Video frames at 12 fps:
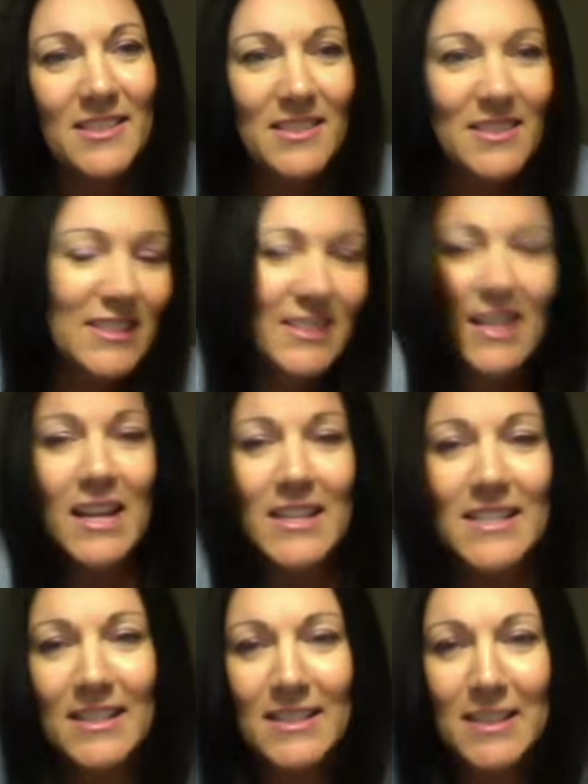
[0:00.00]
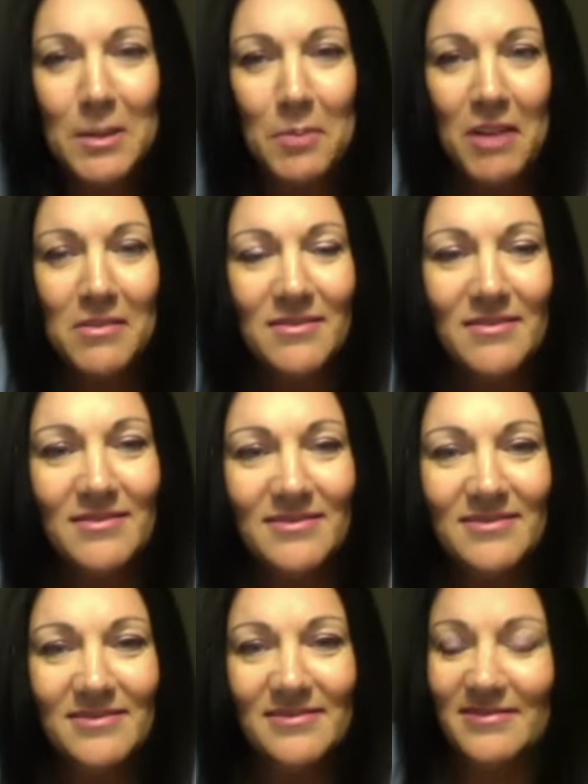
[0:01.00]
singing and dancing
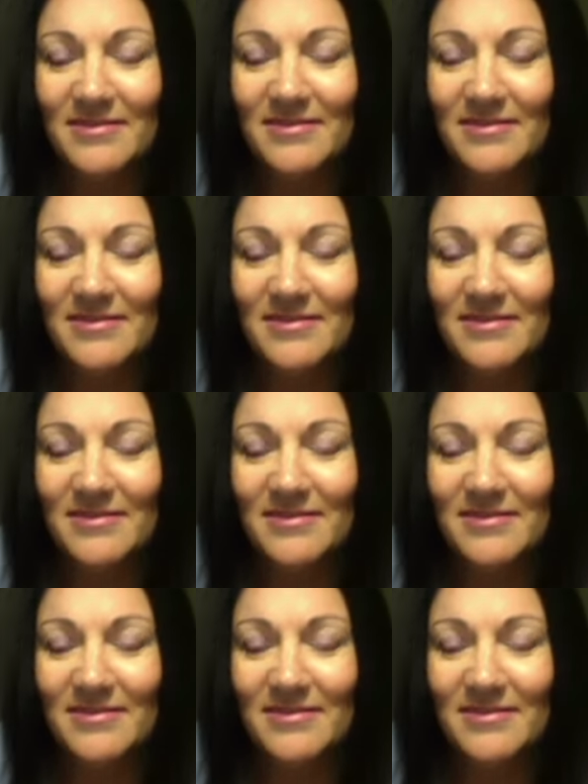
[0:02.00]
about.